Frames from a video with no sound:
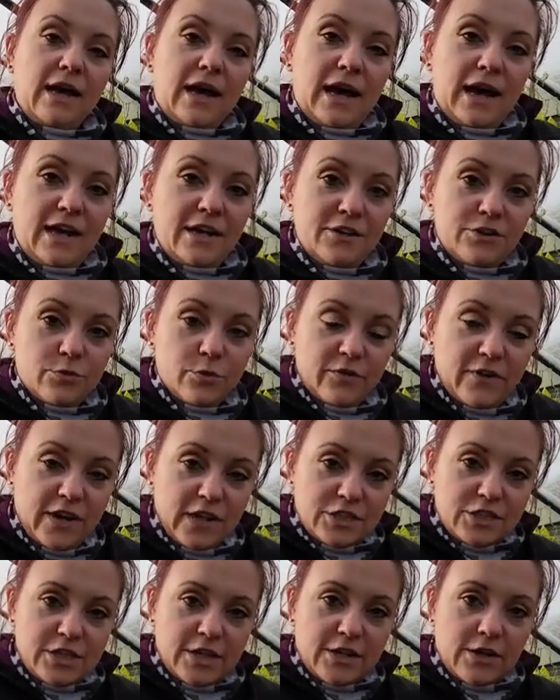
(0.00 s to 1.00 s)
And we've
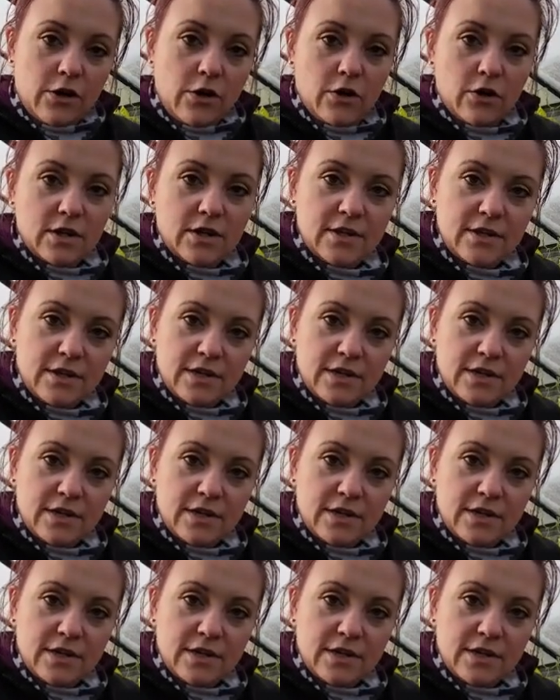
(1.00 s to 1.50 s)
actually got